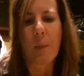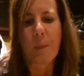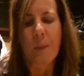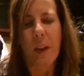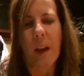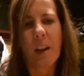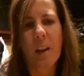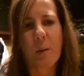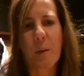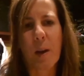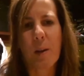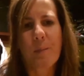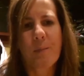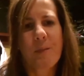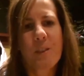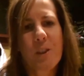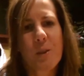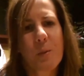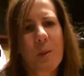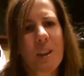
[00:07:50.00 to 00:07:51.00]
anyway,
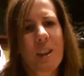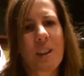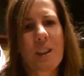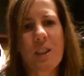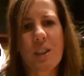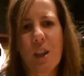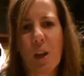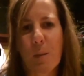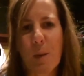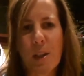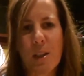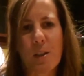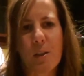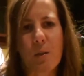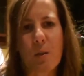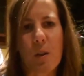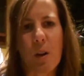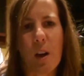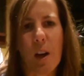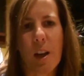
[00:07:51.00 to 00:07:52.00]
just wanted to share my
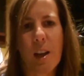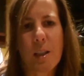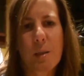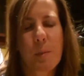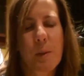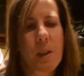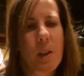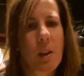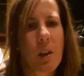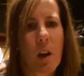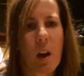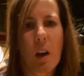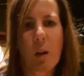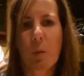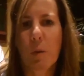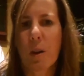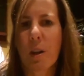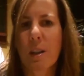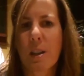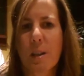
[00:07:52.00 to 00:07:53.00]
story. It's been a long
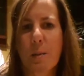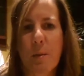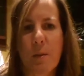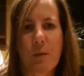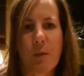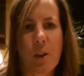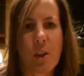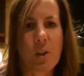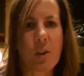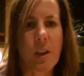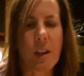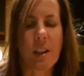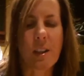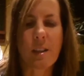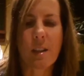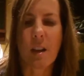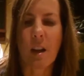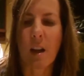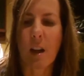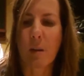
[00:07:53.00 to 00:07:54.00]
one. It's been frustrating at
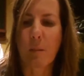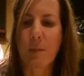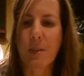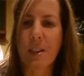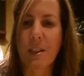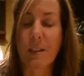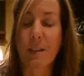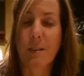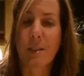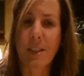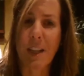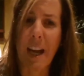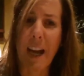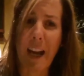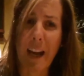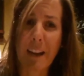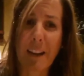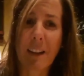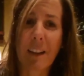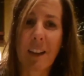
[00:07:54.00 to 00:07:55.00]
times and
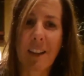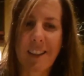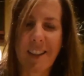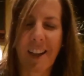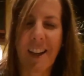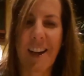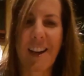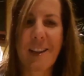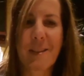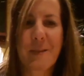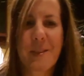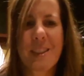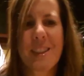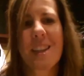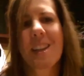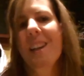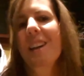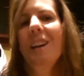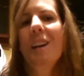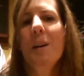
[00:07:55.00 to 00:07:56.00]
sad at times,
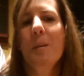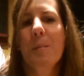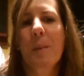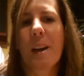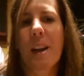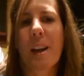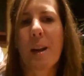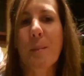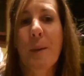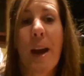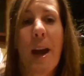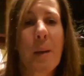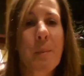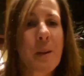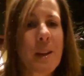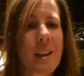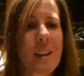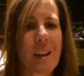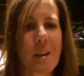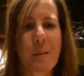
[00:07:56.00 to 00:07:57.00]
but I'm
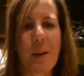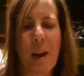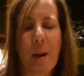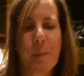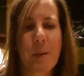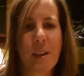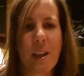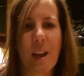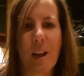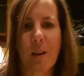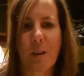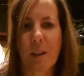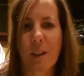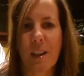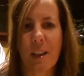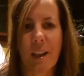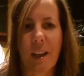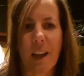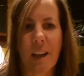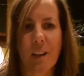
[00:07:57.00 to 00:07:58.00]
happy now.
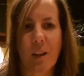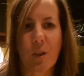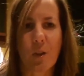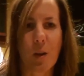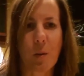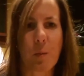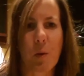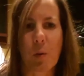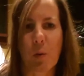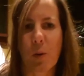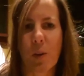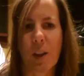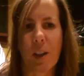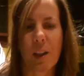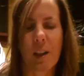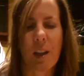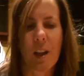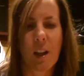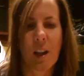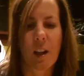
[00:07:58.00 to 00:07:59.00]
And I know
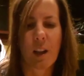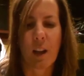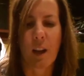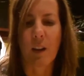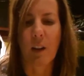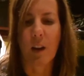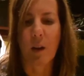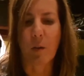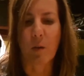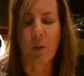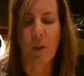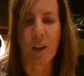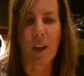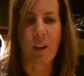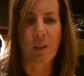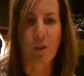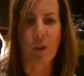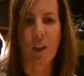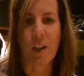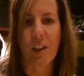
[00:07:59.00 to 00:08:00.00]
I only
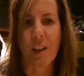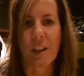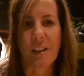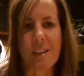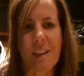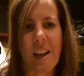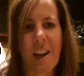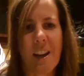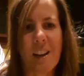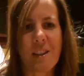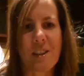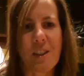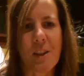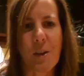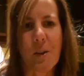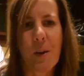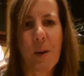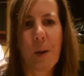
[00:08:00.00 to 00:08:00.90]
have great things ahead. So